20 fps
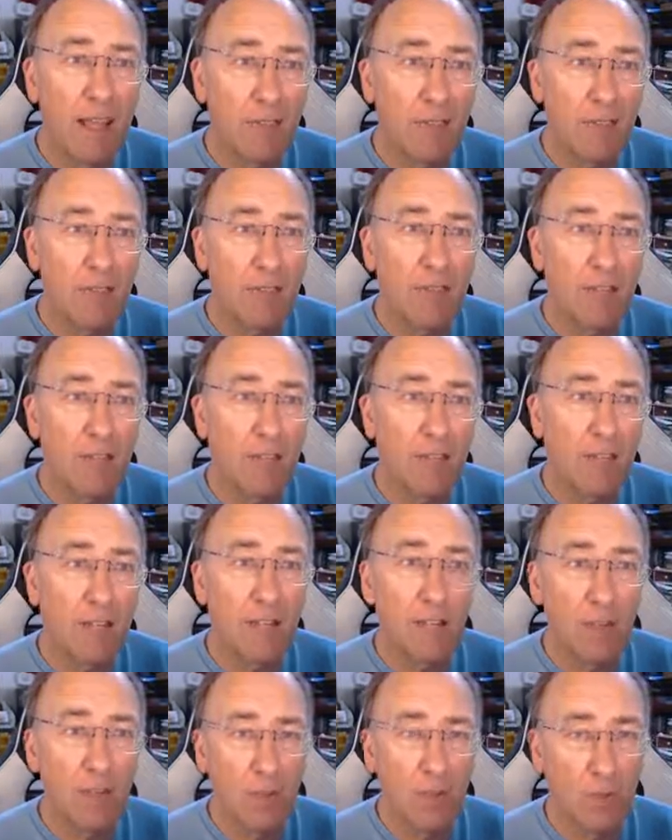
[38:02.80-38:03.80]
of the
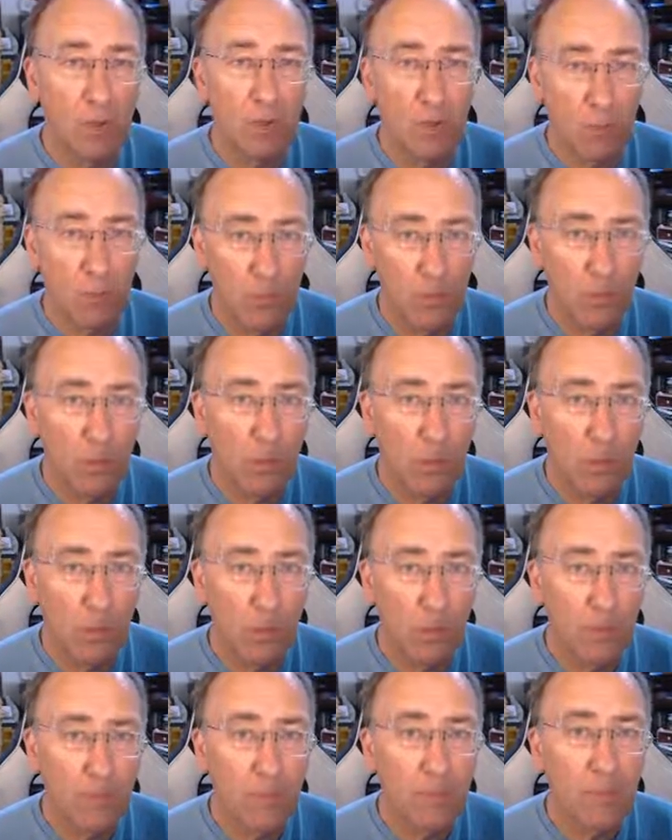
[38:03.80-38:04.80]
Second World War,
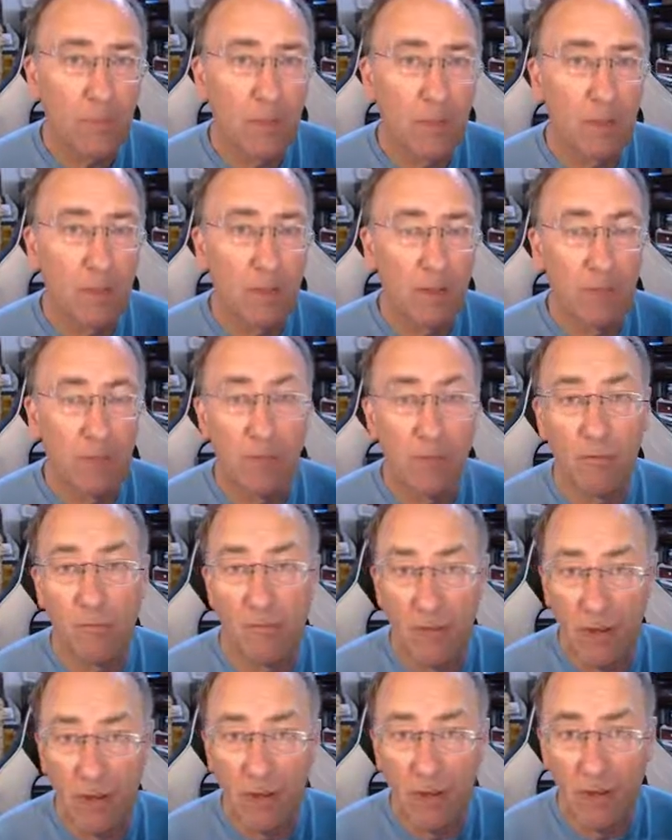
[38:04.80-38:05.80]
there were
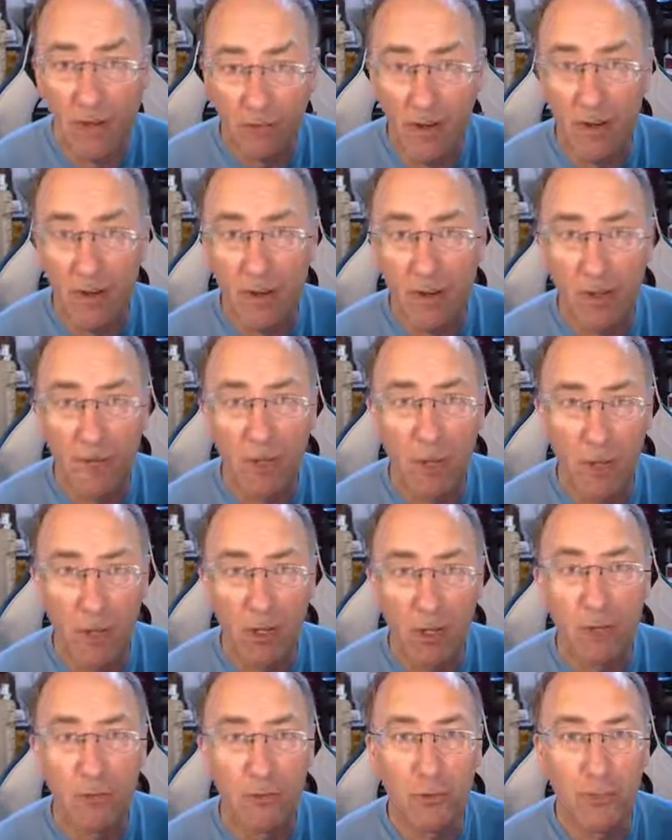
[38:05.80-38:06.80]
very, very few
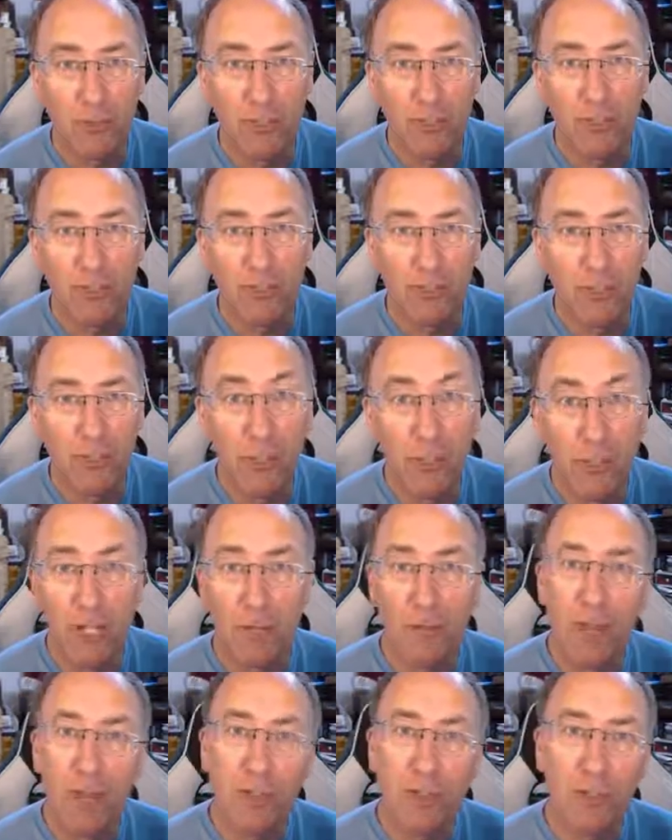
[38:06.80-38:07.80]
countries you can
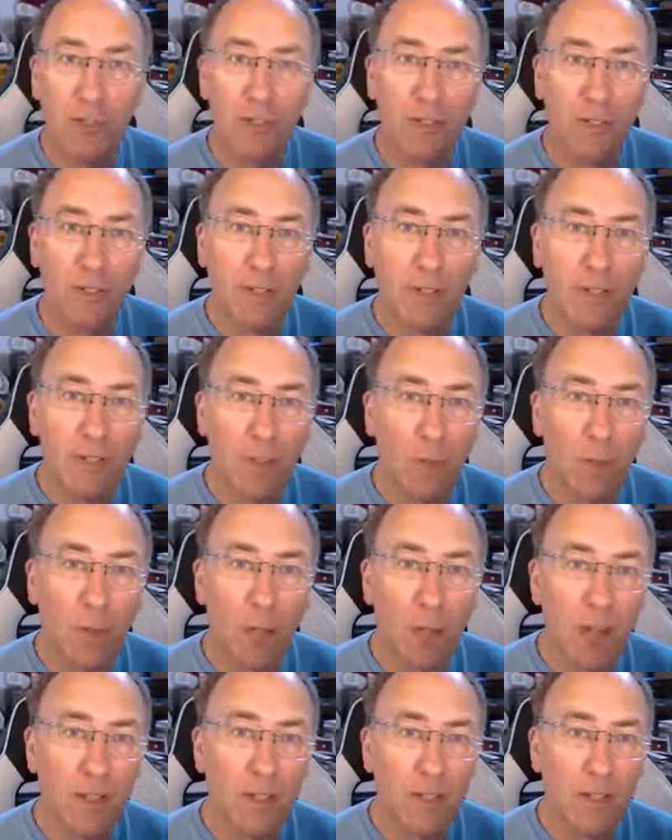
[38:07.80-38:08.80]
imagine who
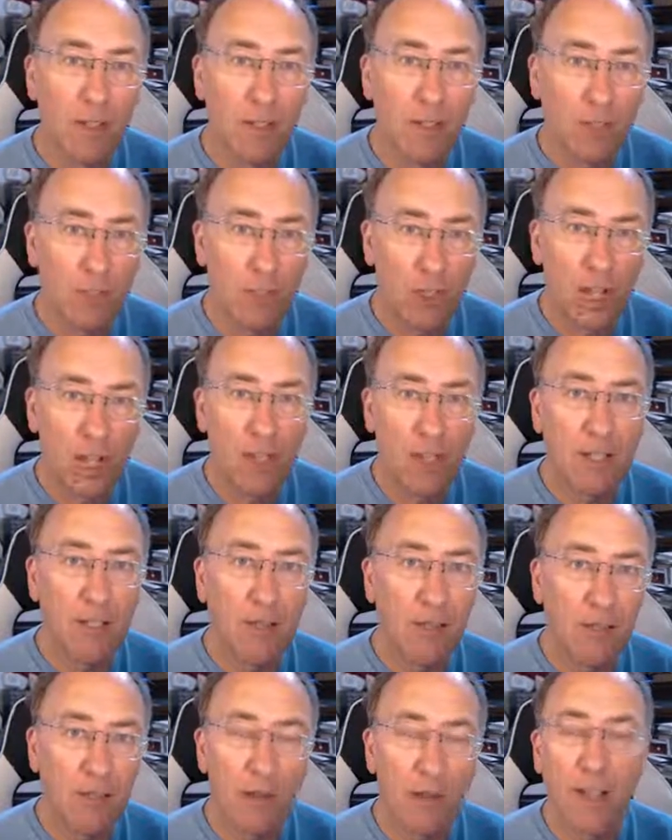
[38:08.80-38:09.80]
had jet
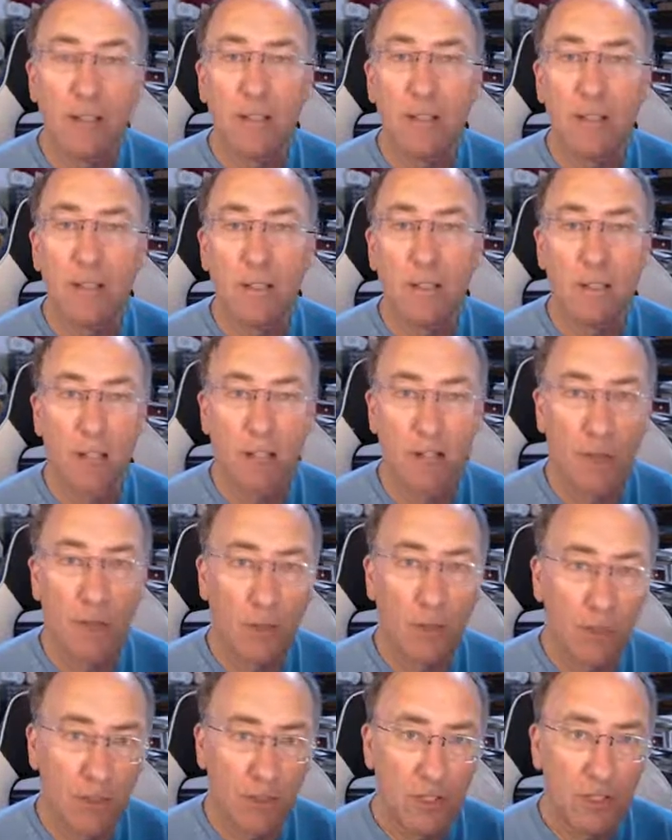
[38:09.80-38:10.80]
fighter
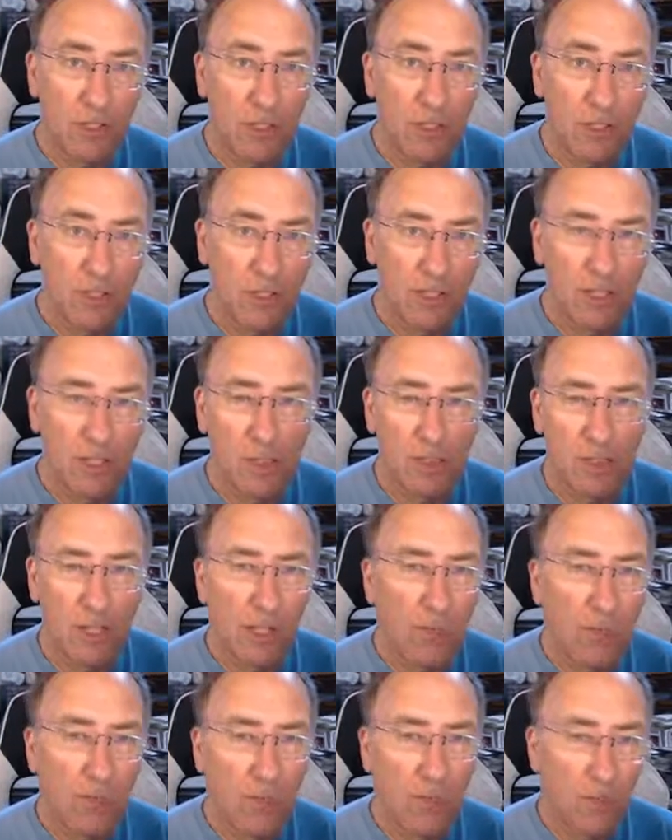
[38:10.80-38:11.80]
technology. Let's see if we
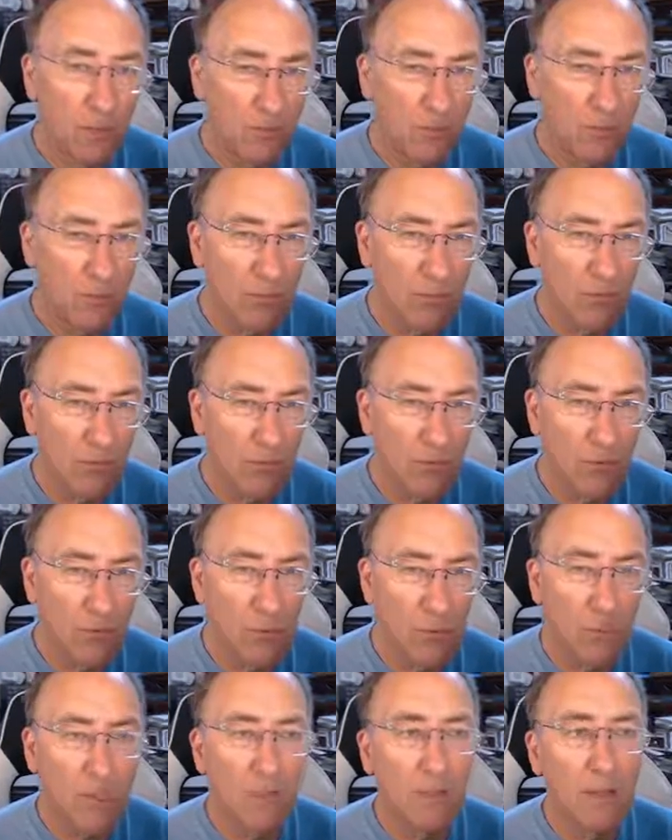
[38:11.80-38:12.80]
can run it
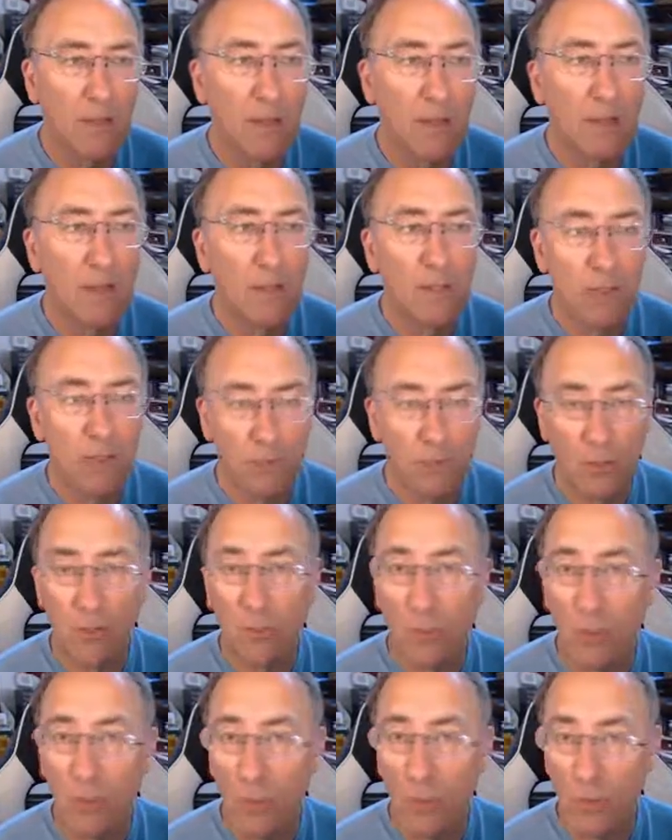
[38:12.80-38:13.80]
through here. So
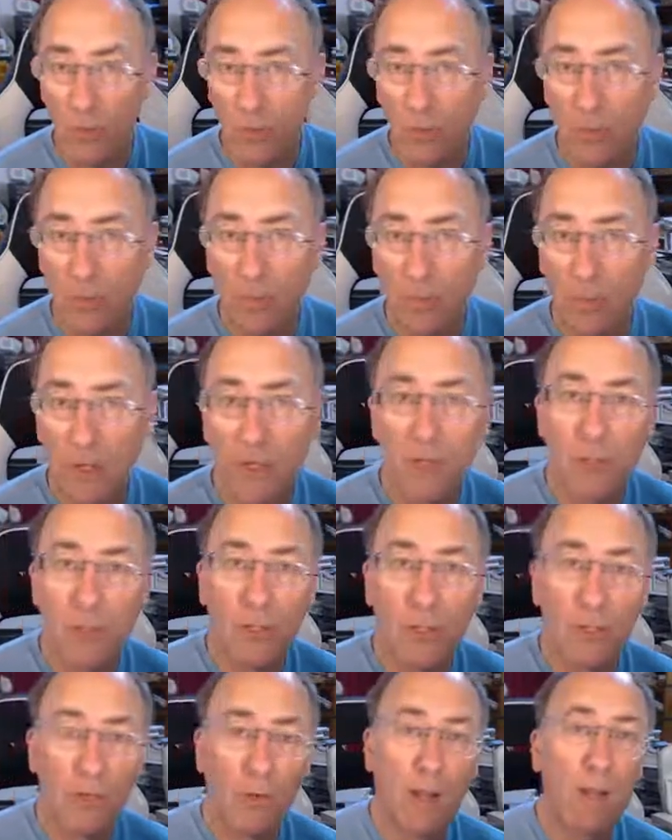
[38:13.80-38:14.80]
of course Great Britain,
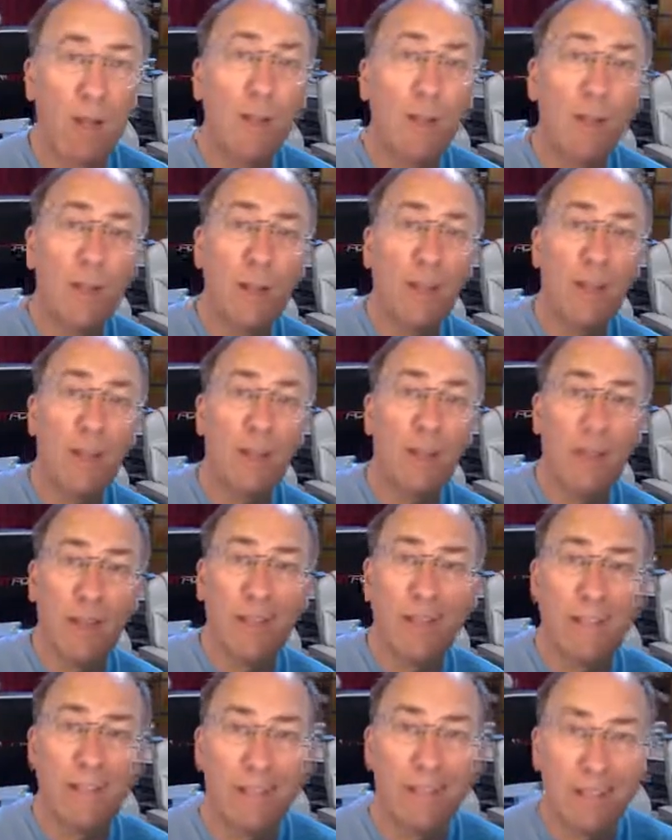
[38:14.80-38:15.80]
because Great Britain
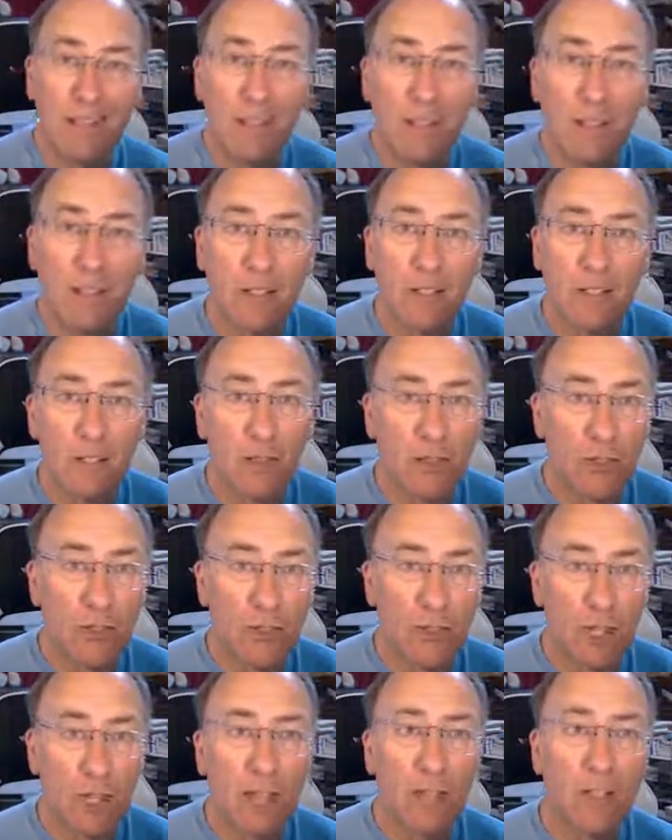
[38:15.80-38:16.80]
invented the
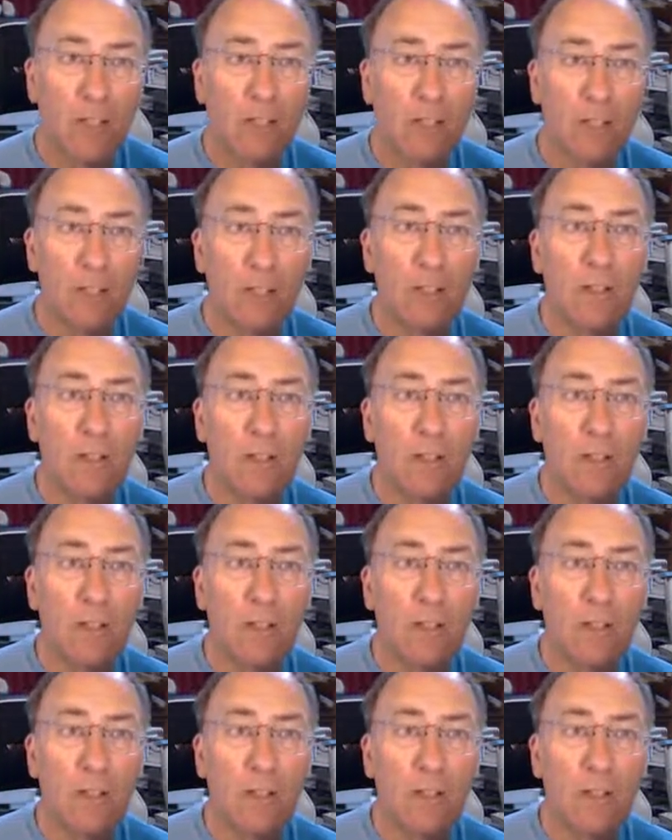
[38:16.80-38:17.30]
jet engine